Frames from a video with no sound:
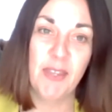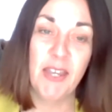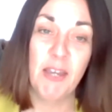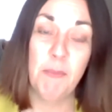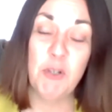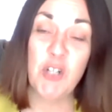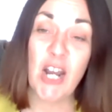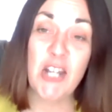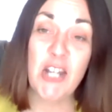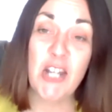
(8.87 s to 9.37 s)

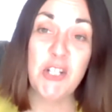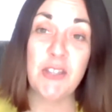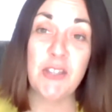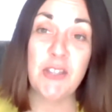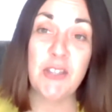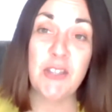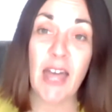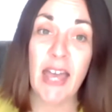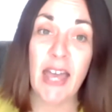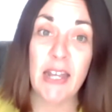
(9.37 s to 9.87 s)
We try and do
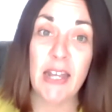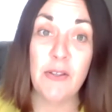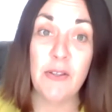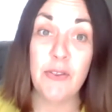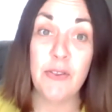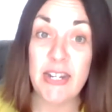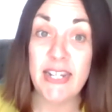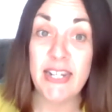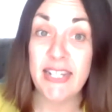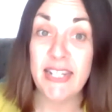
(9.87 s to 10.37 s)
that in
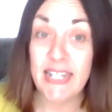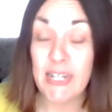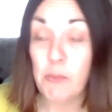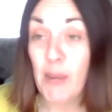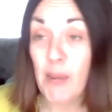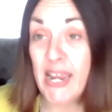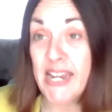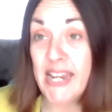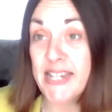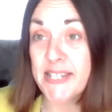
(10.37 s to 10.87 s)
three key
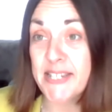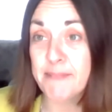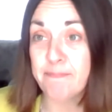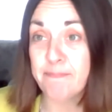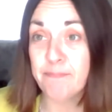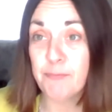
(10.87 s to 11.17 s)
ways.